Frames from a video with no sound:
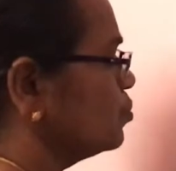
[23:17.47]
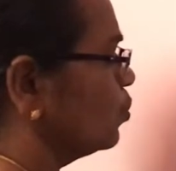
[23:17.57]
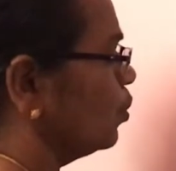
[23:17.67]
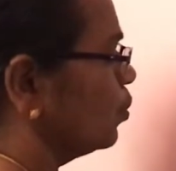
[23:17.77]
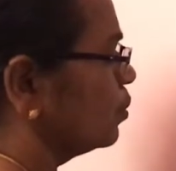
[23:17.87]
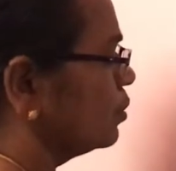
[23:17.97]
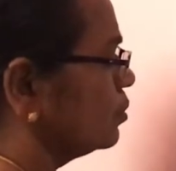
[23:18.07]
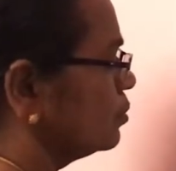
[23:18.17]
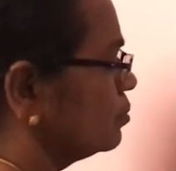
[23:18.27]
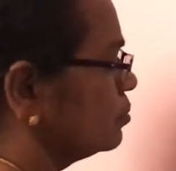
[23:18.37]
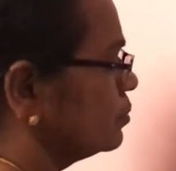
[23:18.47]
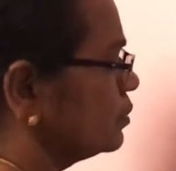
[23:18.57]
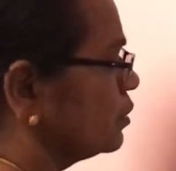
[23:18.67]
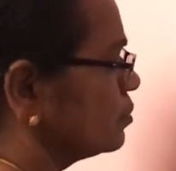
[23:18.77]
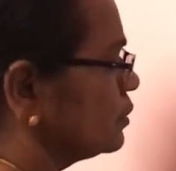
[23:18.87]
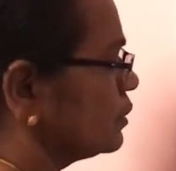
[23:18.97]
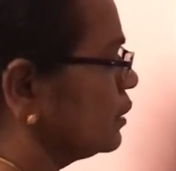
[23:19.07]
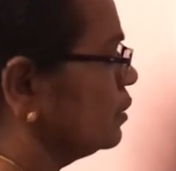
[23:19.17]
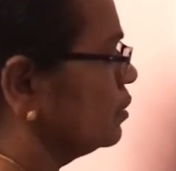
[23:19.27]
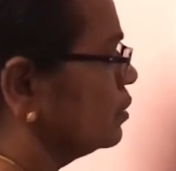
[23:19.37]
no load in the
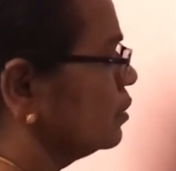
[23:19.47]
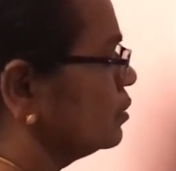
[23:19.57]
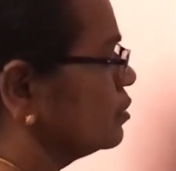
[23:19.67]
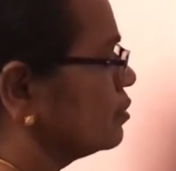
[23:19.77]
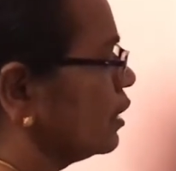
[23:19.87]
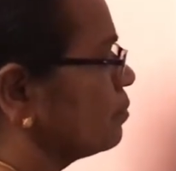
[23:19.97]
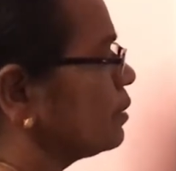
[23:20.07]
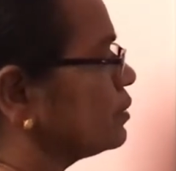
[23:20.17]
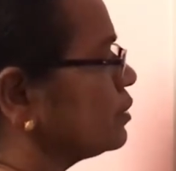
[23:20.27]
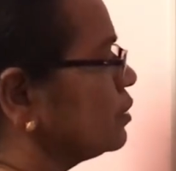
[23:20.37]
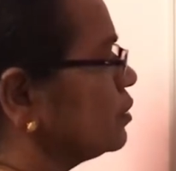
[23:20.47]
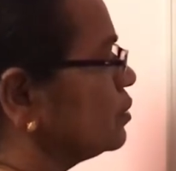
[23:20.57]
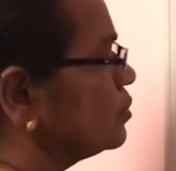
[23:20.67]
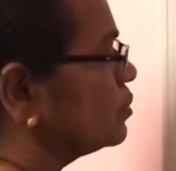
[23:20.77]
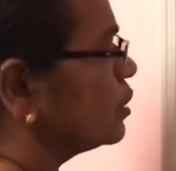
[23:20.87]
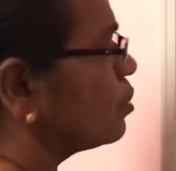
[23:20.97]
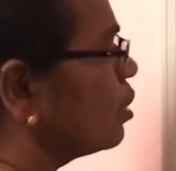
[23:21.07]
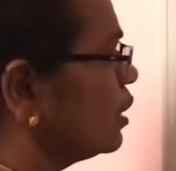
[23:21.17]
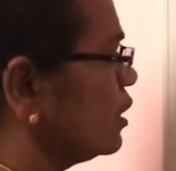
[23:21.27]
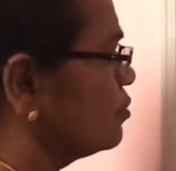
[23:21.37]
question in this element. So the
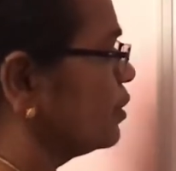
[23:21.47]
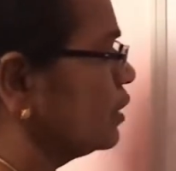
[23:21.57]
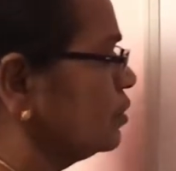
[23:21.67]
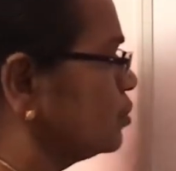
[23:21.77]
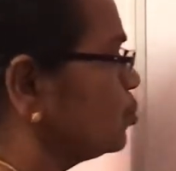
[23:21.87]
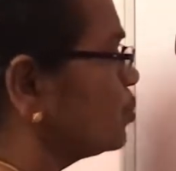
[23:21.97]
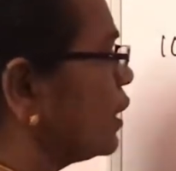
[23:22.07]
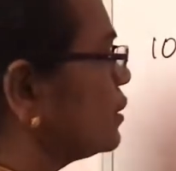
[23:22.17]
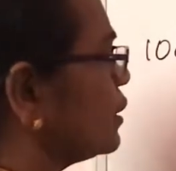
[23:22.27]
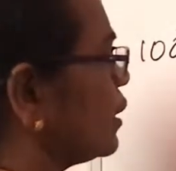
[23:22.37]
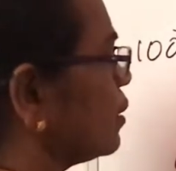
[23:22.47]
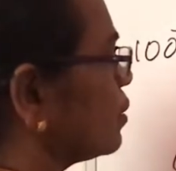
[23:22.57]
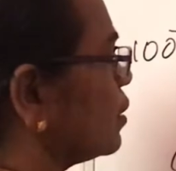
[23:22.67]
coordinates were 2 and 3,